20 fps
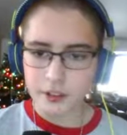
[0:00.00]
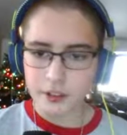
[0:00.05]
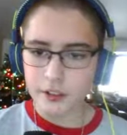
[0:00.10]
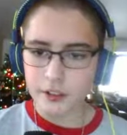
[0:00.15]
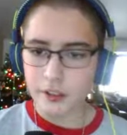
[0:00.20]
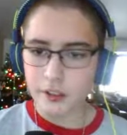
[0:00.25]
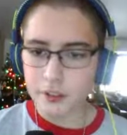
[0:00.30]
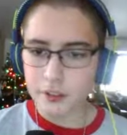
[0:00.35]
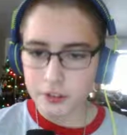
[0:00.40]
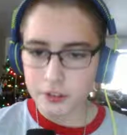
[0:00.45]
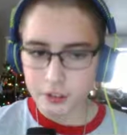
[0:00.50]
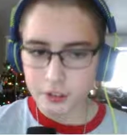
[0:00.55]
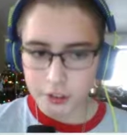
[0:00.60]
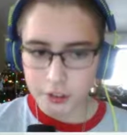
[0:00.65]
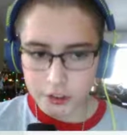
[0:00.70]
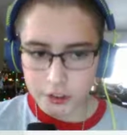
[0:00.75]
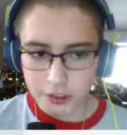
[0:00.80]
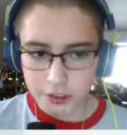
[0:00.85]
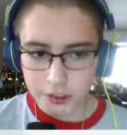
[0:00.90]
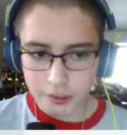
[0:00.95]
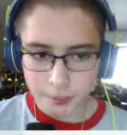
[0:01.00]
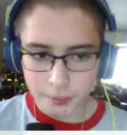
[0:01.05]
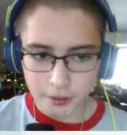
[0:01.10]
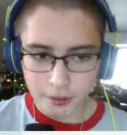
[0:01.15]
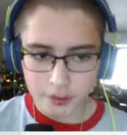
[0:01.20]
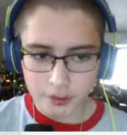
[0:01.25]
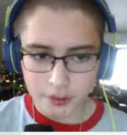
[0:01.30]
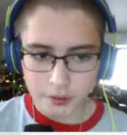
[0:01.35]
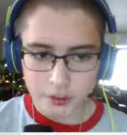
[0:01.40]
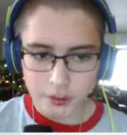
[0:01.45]
I'm just gonna see my
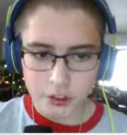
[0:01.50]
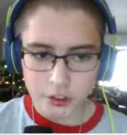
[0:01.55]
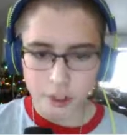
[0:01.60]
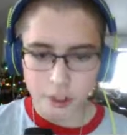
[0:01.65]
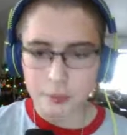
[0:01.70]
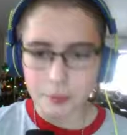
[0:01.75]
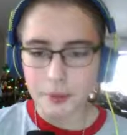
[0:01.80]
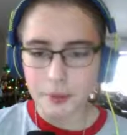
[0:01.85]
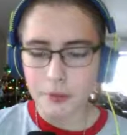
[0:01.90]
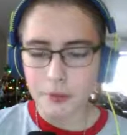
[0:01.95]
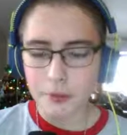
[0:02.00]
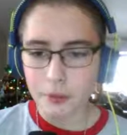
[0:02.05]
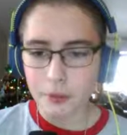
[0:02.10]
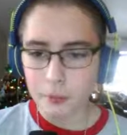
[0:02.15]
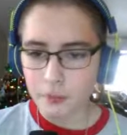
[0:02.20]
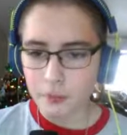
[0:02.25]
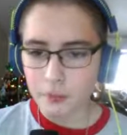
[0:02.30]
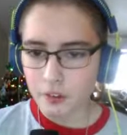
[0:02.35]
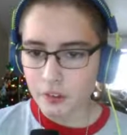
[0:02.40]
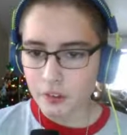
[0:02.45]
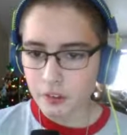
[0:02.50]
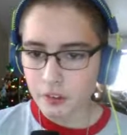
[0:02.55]
check my group for.